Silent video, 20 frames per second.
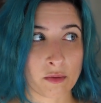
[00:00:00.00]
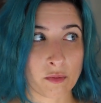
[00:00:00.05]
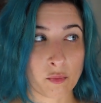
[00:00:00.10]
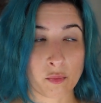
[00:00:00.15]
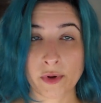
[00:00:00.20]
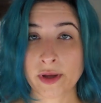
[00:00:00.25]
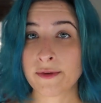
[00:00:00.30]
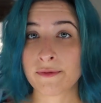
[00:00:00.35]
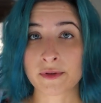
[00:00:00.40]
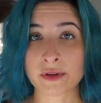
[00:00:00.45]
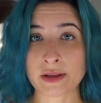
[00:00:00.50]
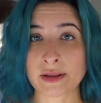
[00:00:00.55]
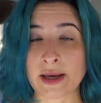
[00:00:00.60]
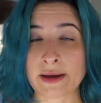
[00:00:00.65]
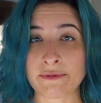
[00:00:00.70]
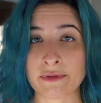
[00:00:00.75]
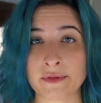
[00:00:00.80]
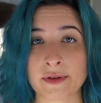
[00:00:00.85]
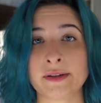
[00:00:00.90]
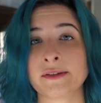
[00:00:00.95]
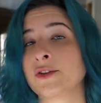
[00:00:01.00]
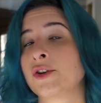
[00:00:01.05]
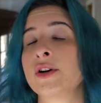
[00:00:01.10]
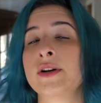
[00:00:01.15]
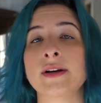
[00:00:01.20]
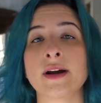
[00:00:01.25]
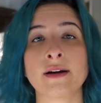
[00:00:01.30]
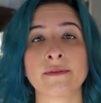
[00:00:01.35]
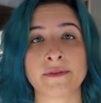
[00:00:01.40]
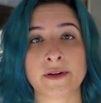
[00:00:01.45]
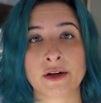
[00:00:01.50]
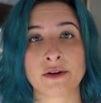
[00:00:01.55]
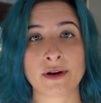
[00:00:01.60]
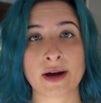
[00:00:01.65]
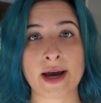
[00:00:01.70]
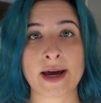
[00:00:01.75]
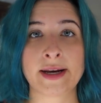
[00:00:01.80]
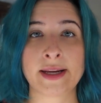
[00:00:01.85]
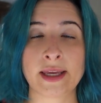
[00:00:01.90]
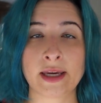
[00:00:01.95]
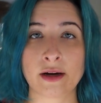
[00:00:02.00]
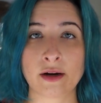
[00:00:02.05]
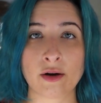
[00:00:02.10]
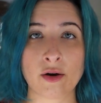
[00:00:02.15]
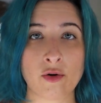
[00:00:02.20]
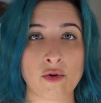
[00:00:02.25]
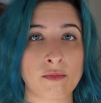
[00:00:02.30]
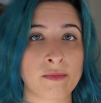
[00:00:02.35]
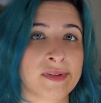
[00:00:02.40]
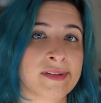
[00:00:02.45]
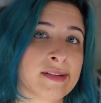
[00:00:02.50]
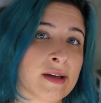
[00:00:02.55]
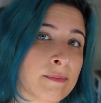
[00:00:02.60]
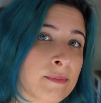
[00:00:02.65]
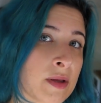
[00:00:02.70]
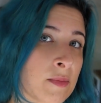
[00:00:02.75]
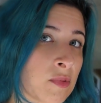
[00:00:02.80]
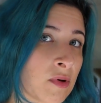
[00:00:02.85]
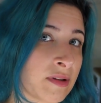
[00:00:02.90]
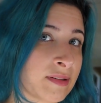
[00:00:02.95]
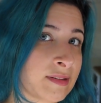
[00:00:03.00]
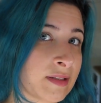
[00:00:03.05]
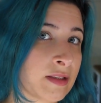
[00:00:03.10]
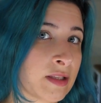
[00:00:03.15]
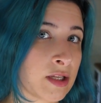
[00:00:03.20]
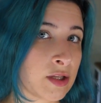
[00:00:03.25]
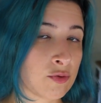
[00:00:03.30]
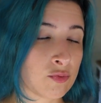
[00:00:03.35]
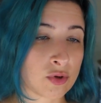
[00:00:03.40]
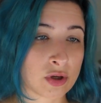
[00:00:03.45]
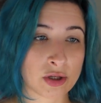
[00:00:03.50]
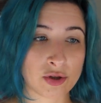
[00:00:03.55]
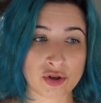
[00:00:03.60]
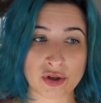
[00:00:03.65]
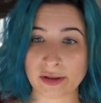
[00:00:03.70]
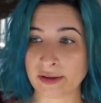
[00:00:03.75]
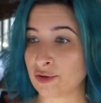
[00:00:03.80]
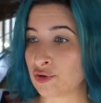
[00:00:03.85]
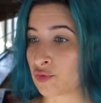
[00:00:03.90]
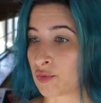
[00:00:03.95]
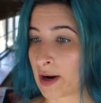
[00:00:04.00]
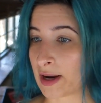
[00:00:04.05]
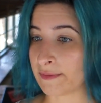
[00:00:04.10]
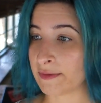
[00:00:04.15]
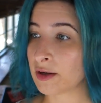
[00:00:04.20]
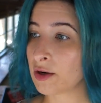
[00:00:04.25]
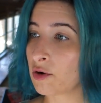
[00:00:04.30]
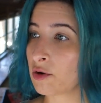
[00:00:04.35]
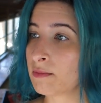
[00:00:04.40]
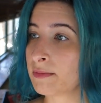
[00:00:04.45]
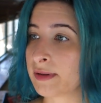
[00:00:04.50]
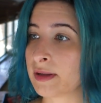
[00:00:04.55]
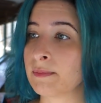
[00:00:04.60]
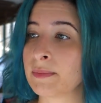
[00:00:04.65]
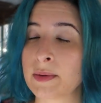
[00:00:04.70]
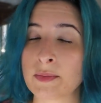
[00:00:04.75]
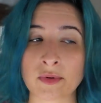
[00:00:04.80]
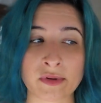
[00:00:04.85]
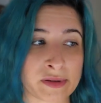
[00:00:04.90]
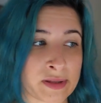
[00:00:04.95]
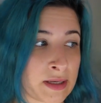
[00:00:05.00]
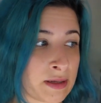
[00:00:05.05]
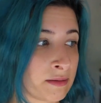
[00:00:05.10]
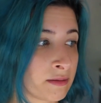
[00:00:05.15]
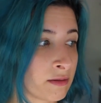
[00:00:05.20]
we, for the life of us, could not figure out how to get it home. Some people said that you could just drive it home. Some people said